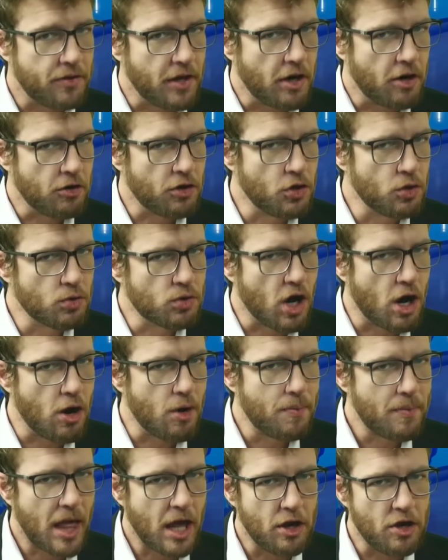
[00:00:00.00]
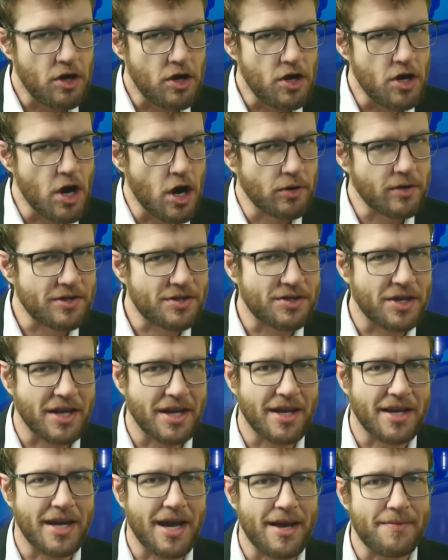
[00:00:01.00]
there you go, noticing
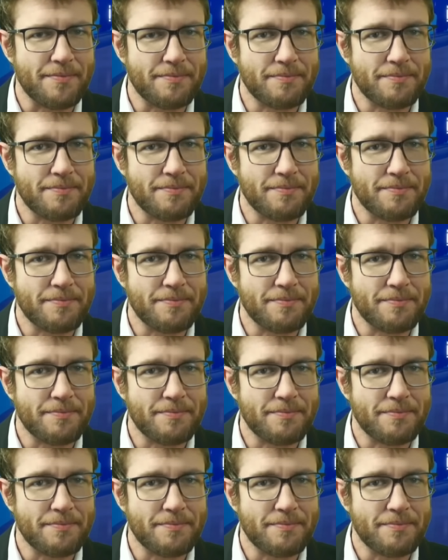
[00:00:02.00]
again.